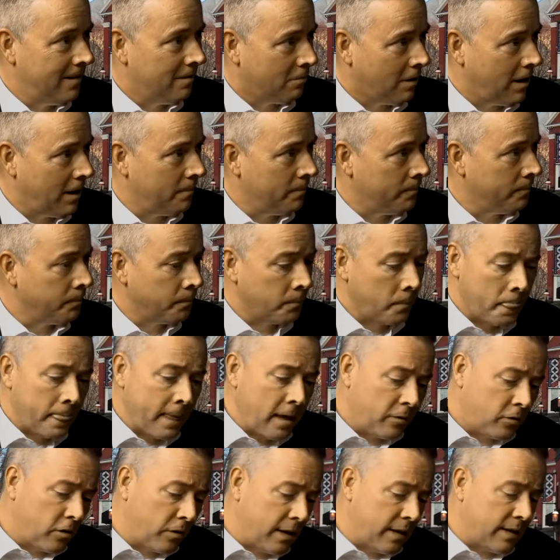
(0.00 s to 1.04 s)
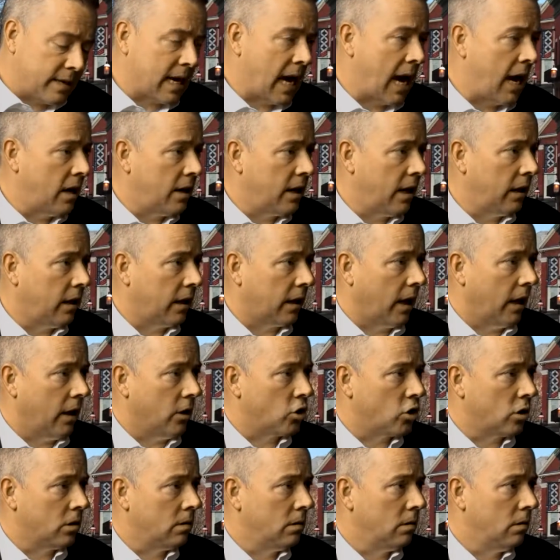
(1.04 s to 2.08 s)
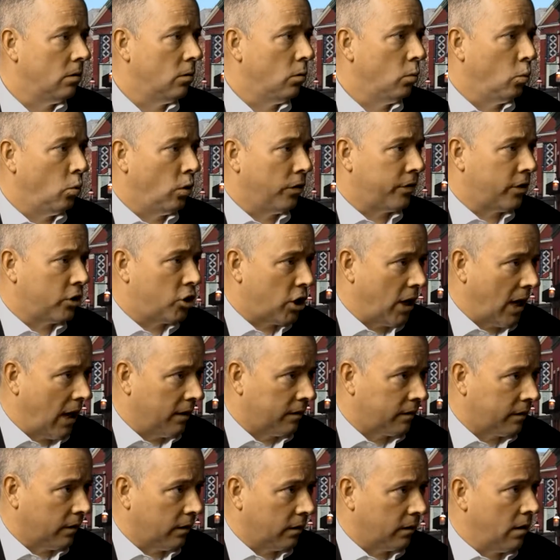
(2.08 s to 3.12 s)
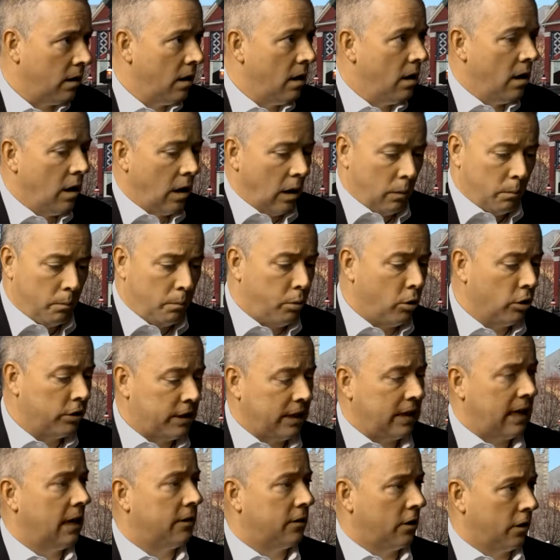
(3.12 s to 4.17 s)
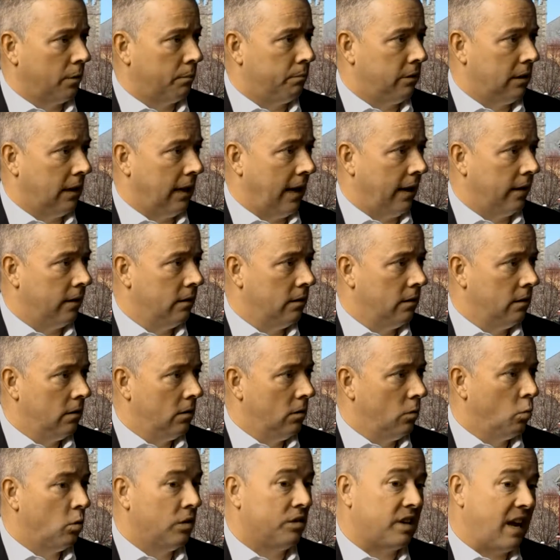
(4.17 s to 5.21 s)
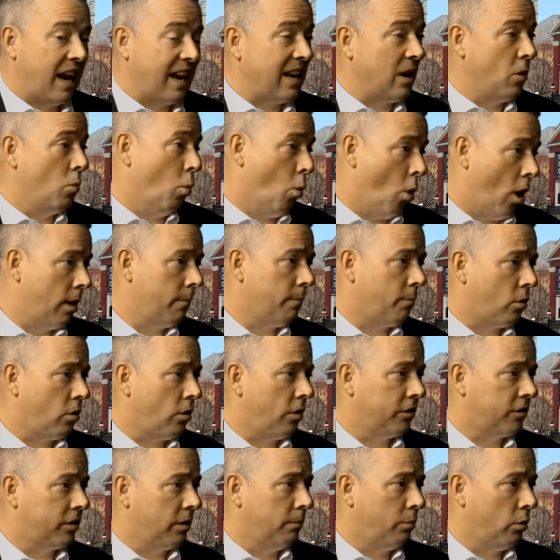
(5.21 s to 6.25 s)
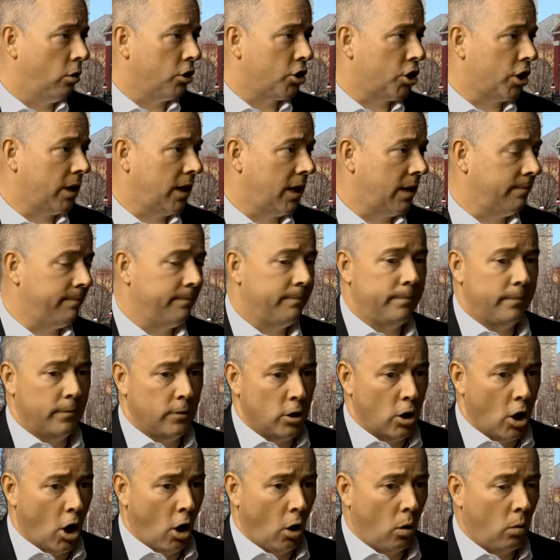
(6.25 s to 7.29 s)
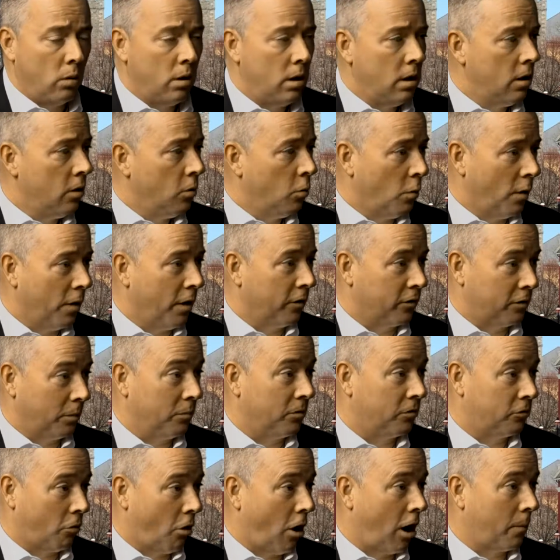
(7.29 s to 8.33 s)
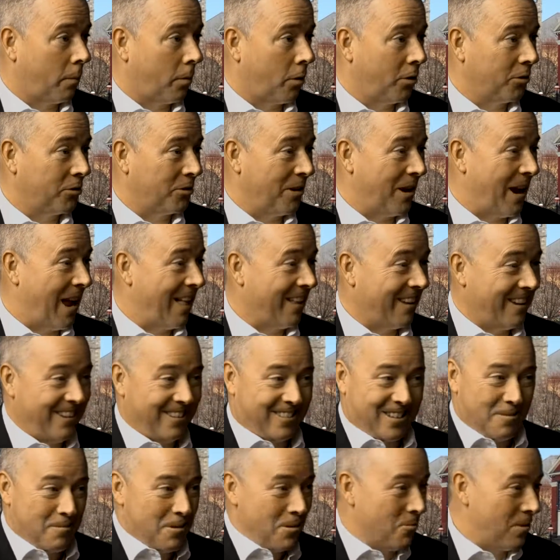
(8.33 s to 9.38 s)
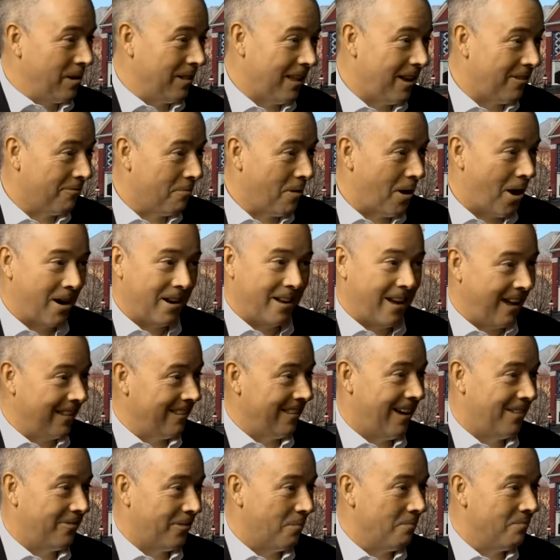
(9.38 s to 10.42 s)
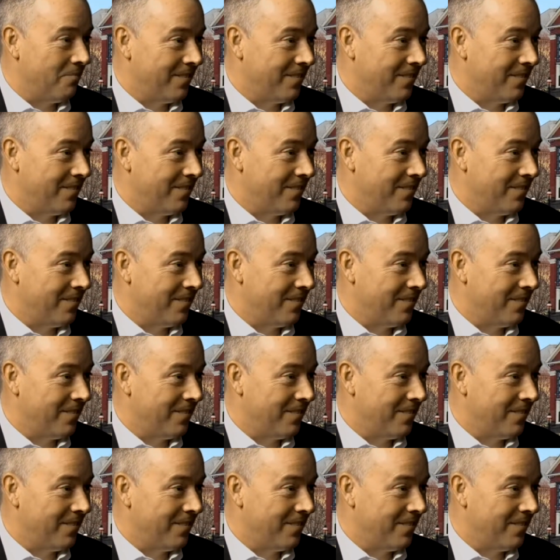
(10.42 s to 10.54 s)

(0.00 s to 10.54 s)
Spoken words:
Right? So the entire delegation, with the chancellor, put together the plan. Was any one person pushing it? No. Were there some strong personalities? I mean, we love Marty. I love him.